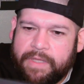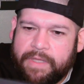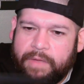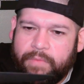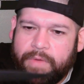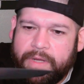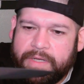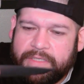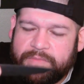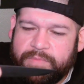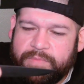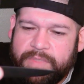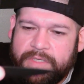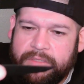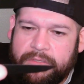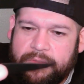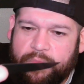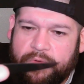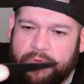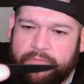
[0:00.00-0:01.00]
I want it to be a
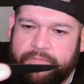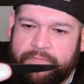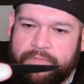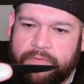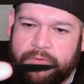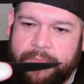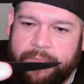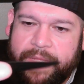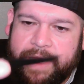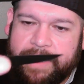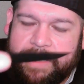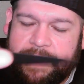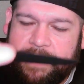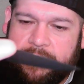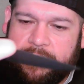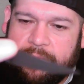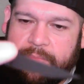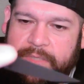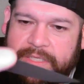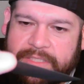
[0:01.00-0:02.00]
little more full back
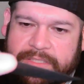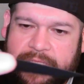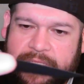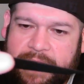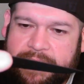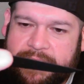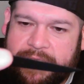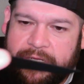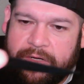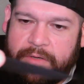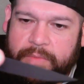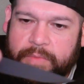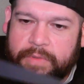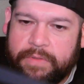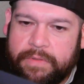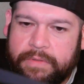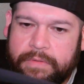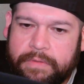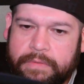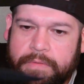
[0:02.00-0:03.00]
here, but it's not
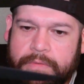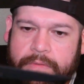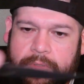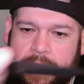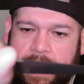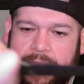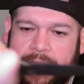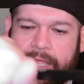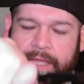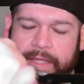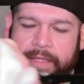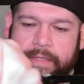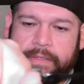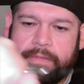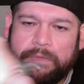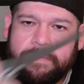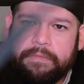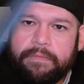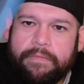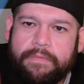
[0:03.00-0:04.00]
terrible. I like
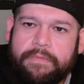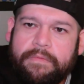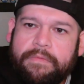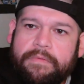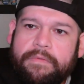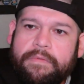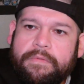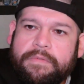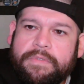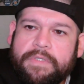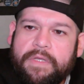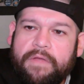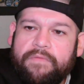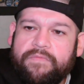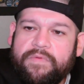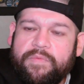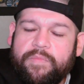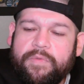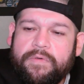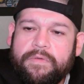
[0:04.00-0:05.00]
it. It's
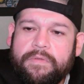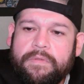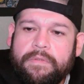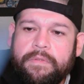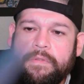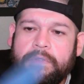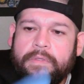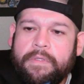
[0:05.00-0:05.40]
comfortable.